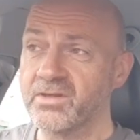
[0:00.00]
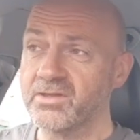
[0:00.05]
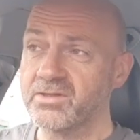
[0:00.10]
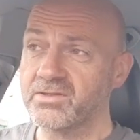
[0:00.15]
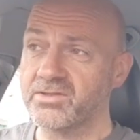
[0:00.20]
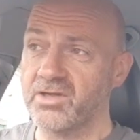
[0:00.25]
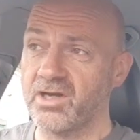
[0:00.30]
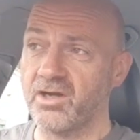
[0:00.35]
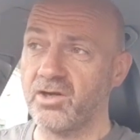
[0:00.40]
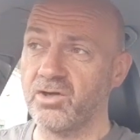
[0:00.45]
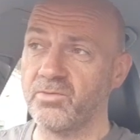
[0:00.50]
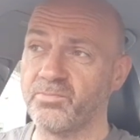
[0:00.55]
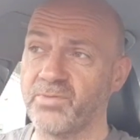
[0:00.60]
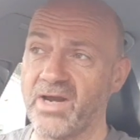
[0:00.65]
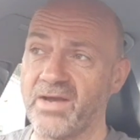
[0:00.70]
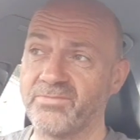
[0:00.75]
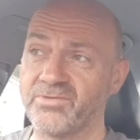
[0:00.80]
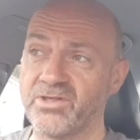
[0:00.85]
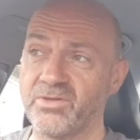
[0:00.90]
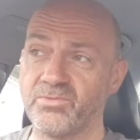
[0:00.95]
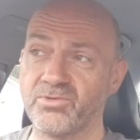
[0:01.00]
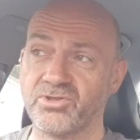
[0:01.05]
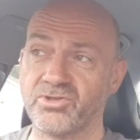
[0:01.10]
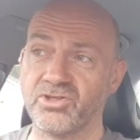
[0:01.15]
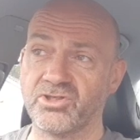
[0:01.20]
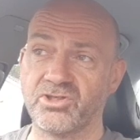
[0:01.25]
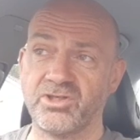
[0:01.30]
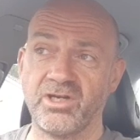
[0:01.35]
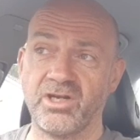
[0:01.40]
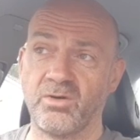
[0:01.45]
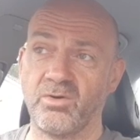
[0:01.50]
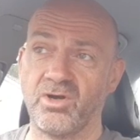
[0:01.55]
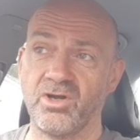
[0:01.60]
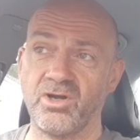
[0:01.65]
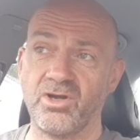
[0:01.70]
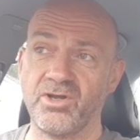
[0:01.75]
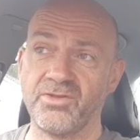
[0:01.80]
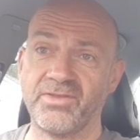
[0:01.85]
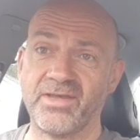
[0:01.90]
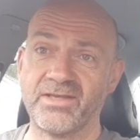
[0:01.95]
So perhaps it was just, you know, I
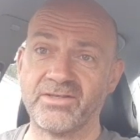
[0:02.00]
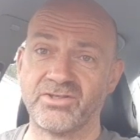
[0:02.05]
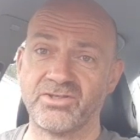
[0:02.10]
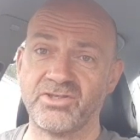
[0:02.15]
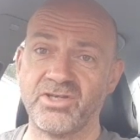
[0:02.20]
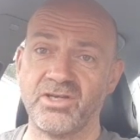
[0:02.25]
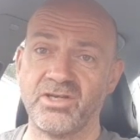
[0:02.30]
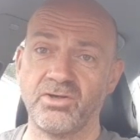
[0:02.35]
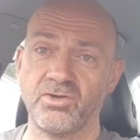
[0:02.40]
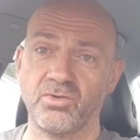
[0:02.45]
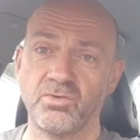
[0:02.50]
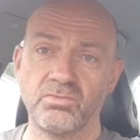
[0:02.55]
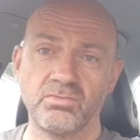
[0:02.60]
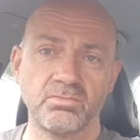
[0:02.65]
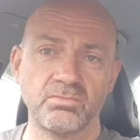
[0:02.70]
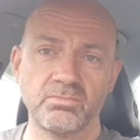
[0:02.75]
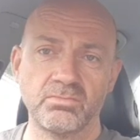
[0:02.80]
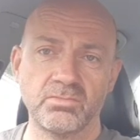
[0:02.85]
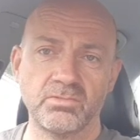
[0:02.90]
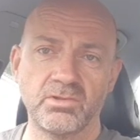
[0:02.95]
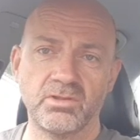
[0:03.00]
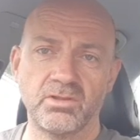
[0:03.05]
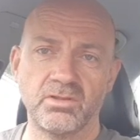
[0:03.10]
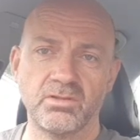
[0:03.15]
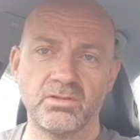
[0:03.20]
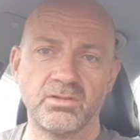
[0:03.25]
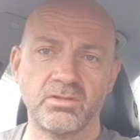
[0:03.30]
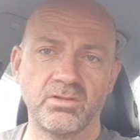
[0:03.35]
heard that single that